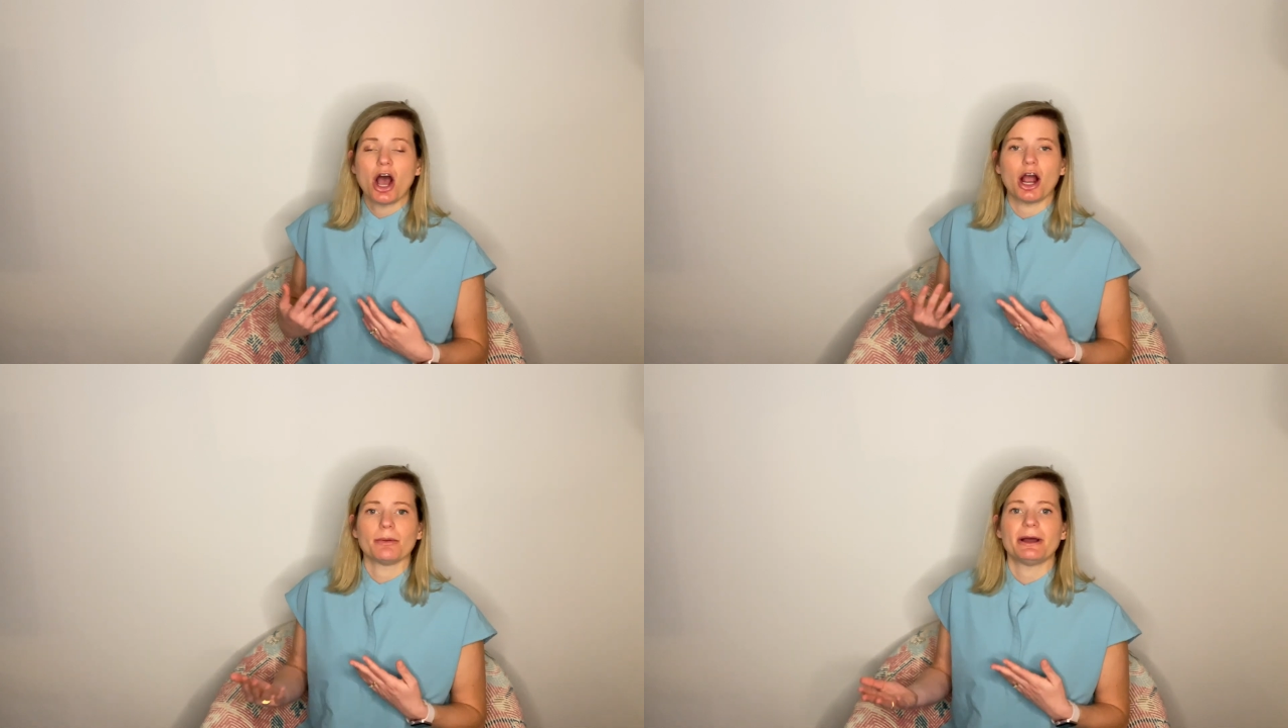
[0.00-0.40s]

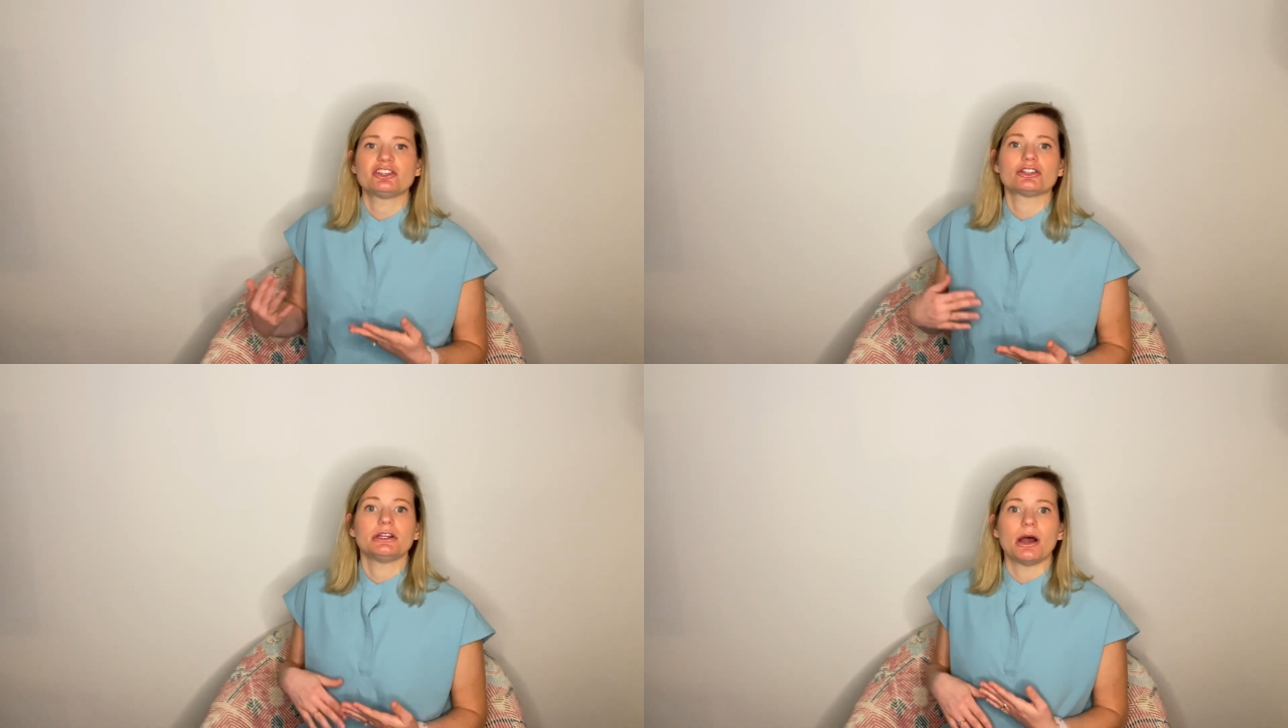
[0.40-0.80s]
are
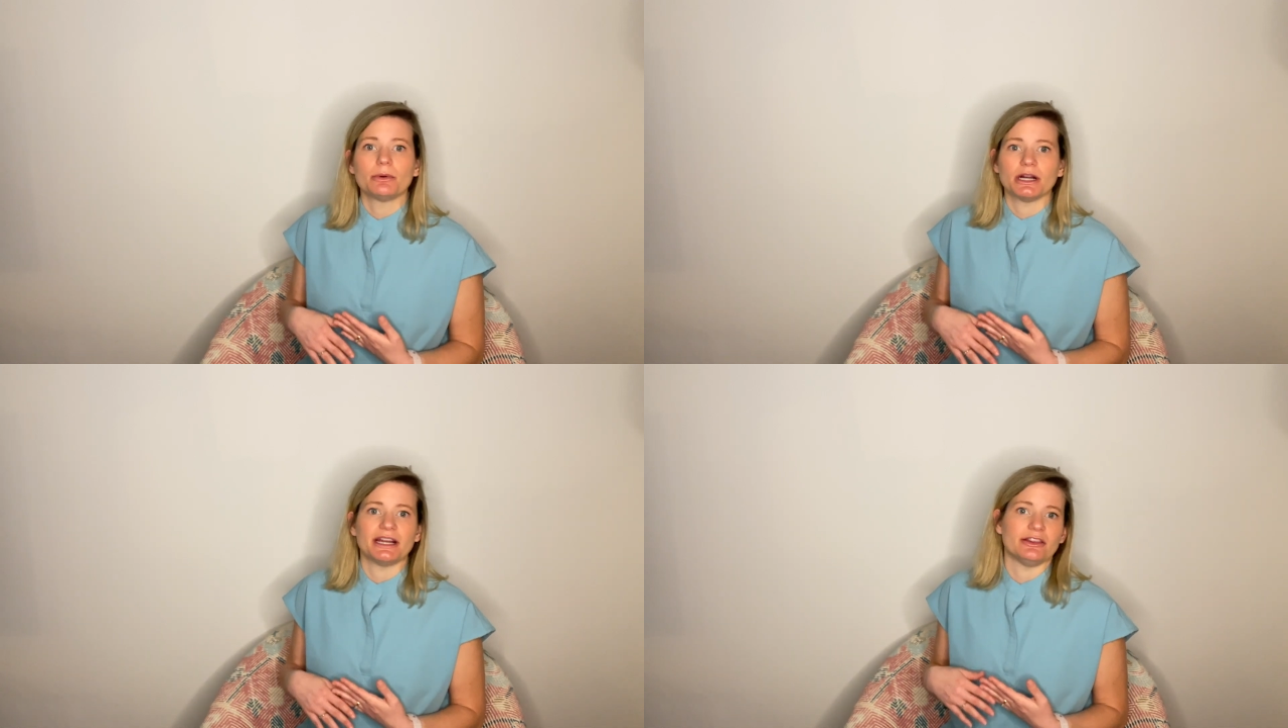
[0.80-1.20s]
much
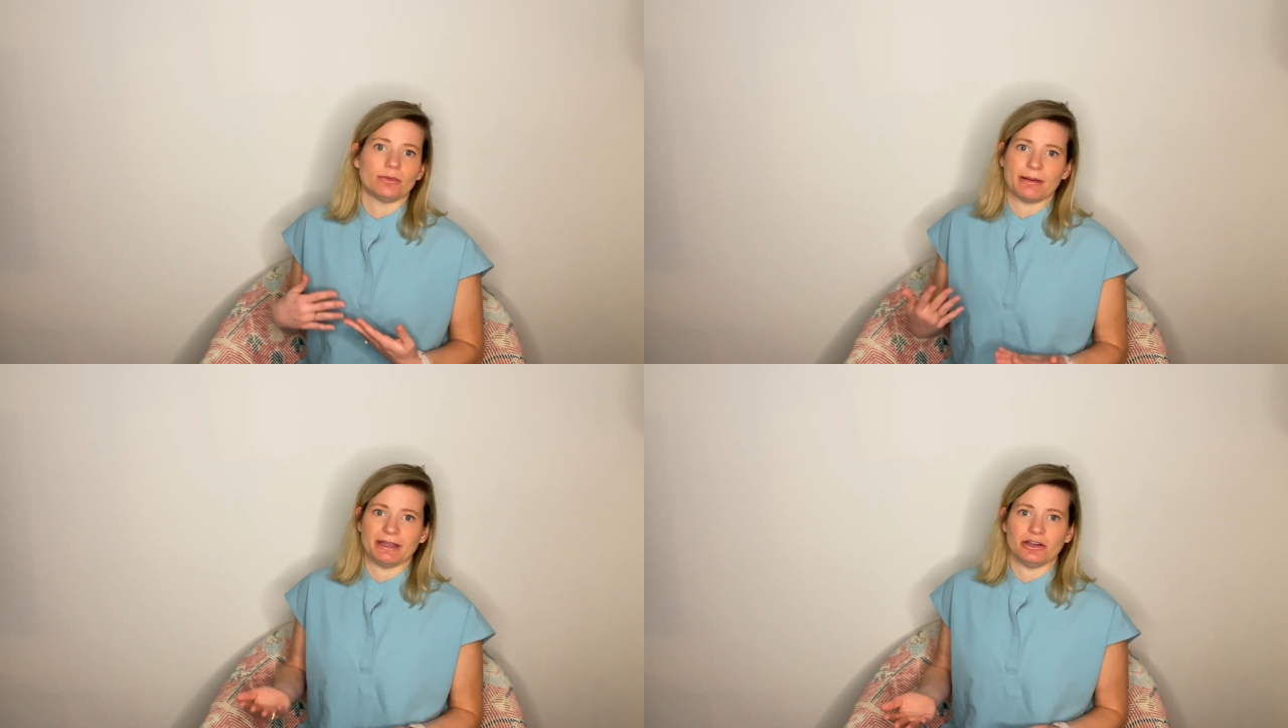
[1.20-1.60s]
lower in the
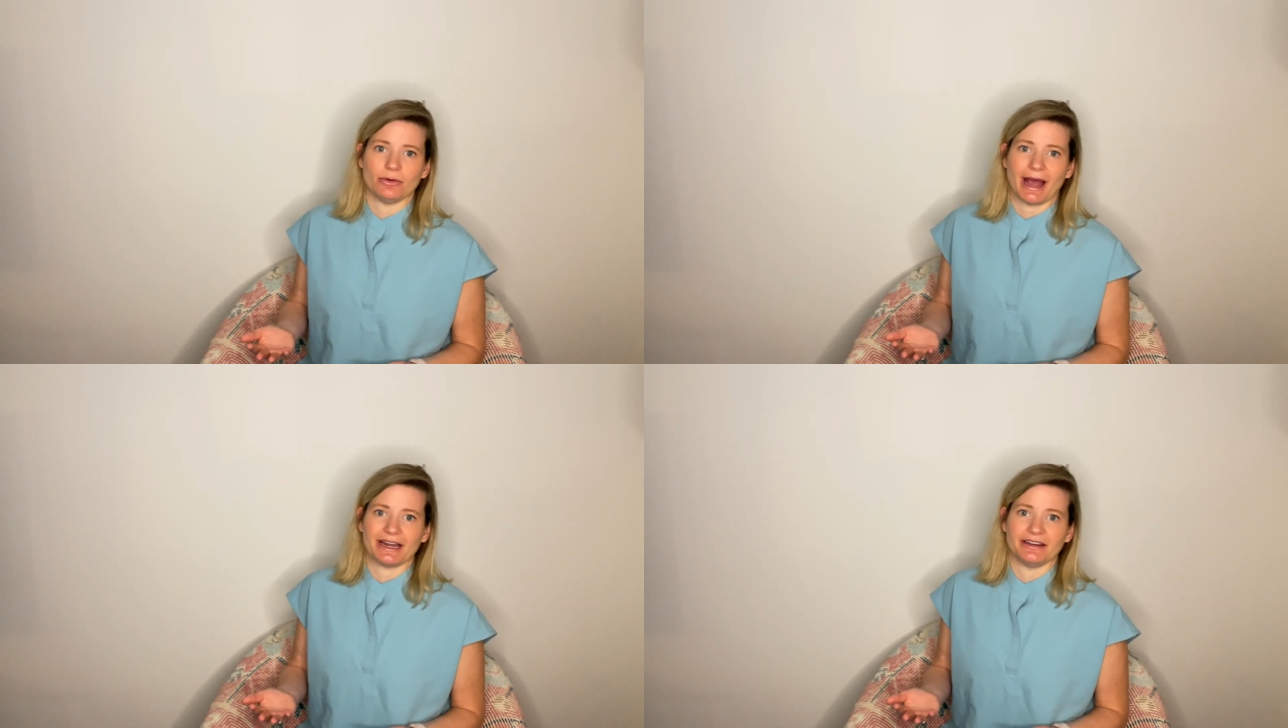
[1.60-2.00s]
women who
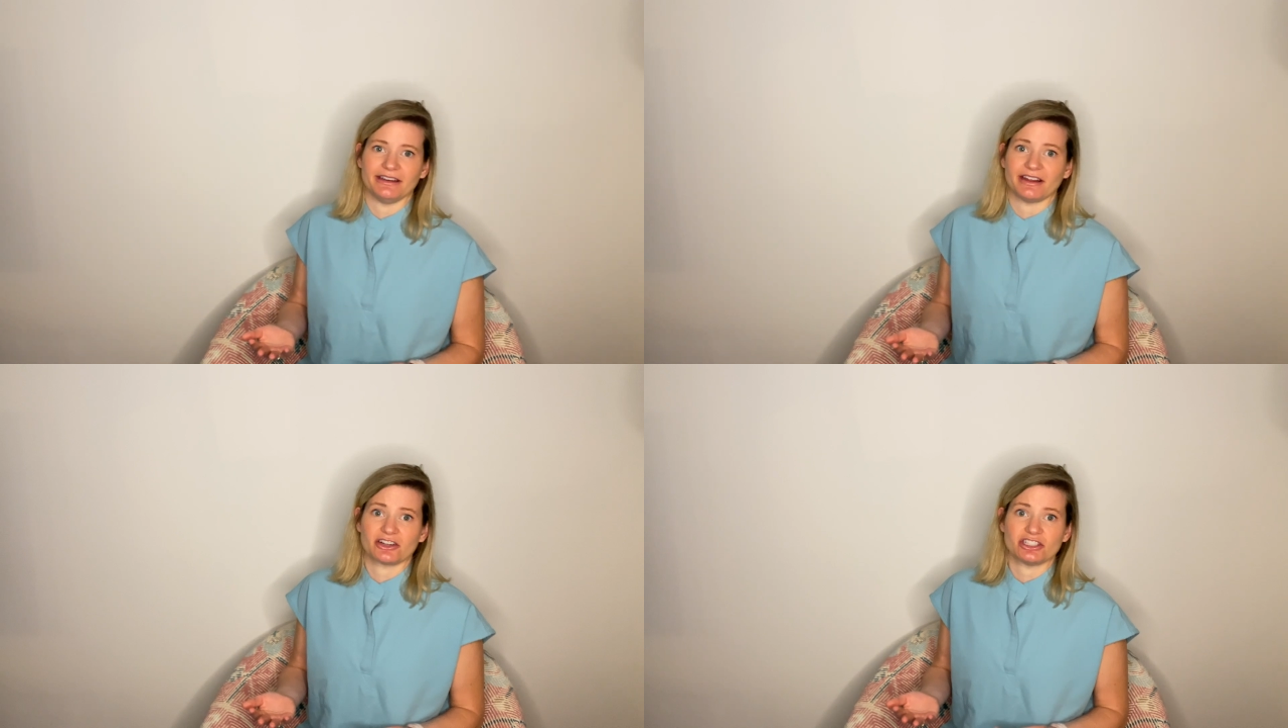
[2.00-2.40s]
had an
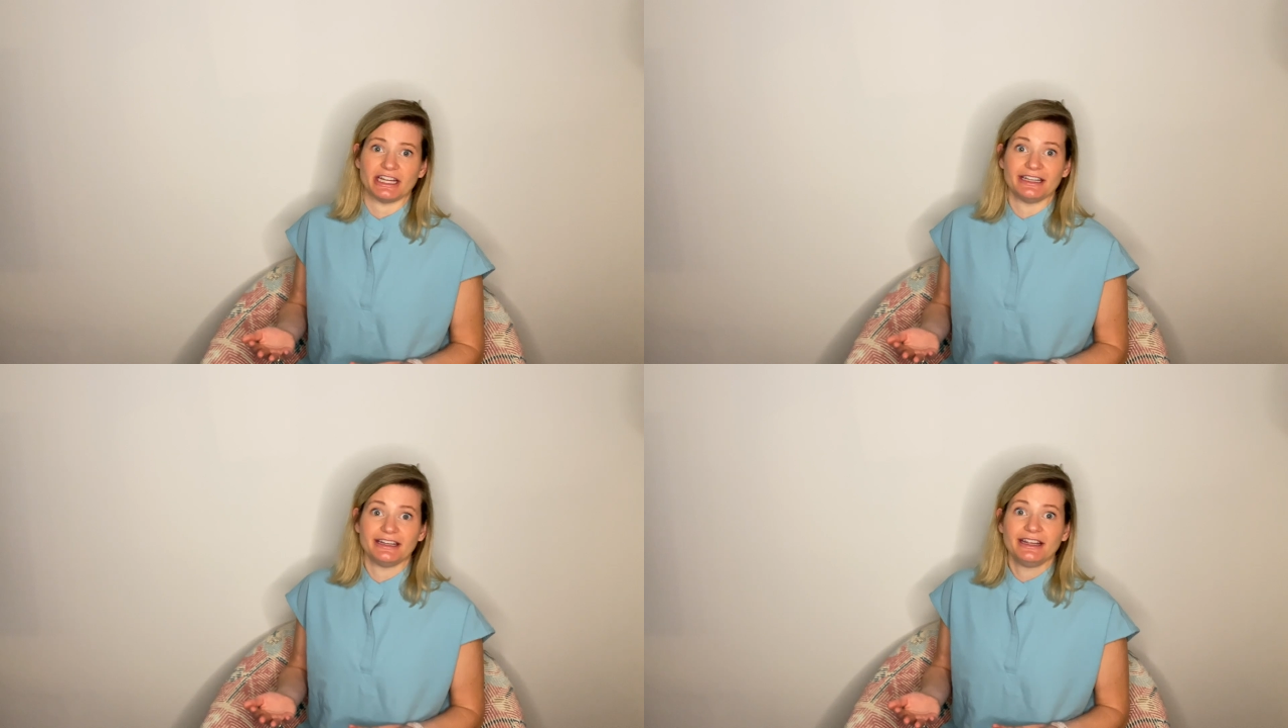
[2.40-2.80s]

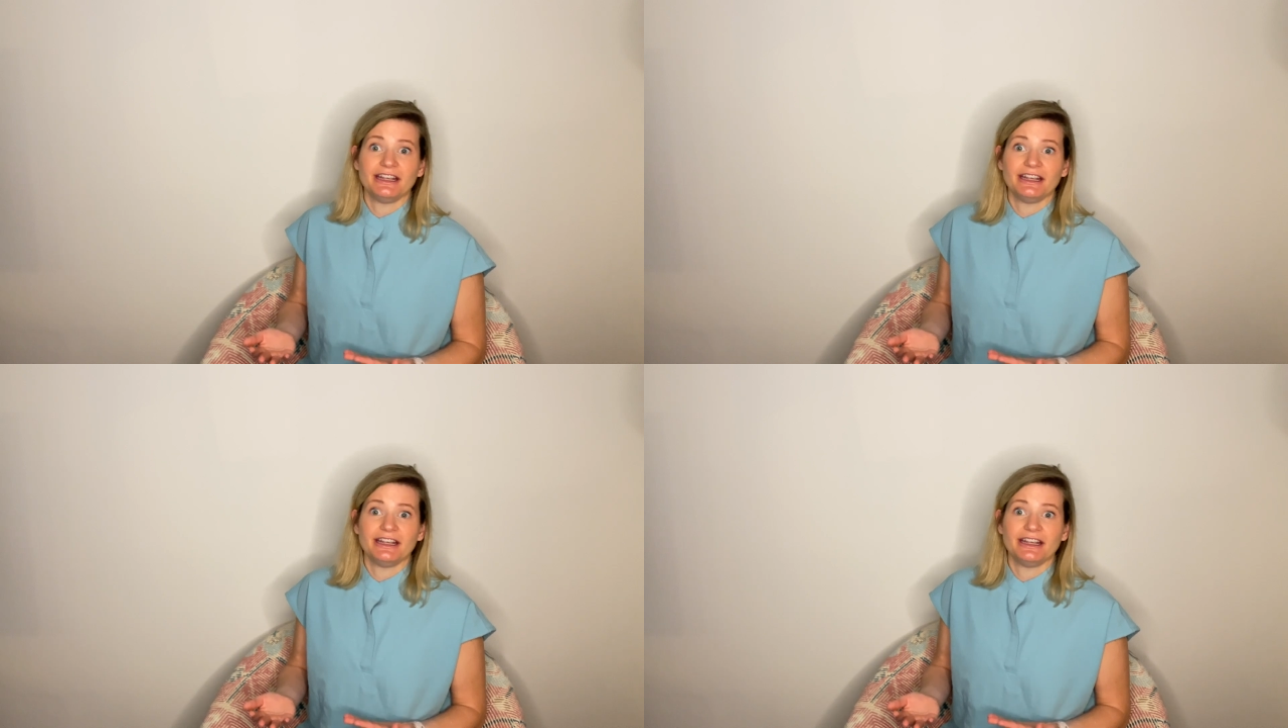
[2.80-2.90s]
induction.